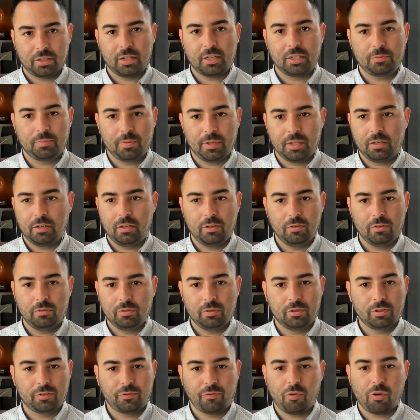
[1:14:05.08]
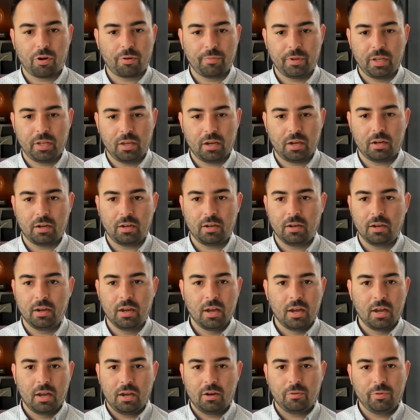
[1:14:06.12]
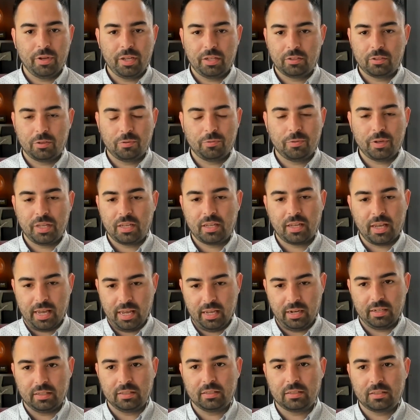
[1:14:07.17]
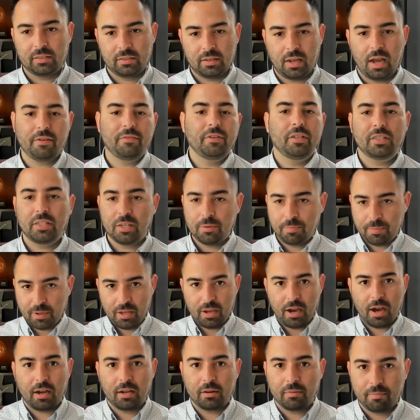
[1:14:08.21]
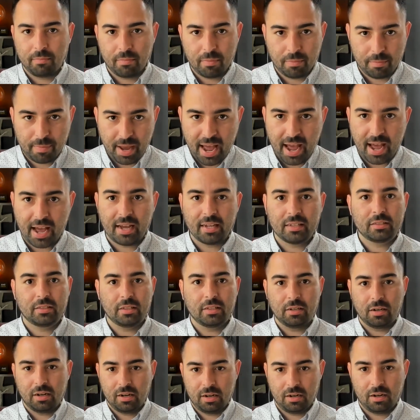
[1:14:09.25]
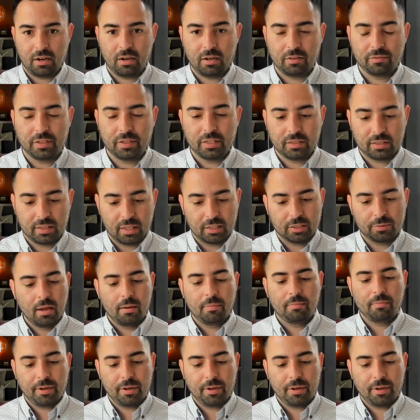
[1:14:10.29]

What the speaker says: has been huge for me on a week to week cadence, obviously beyond mass and all of these things.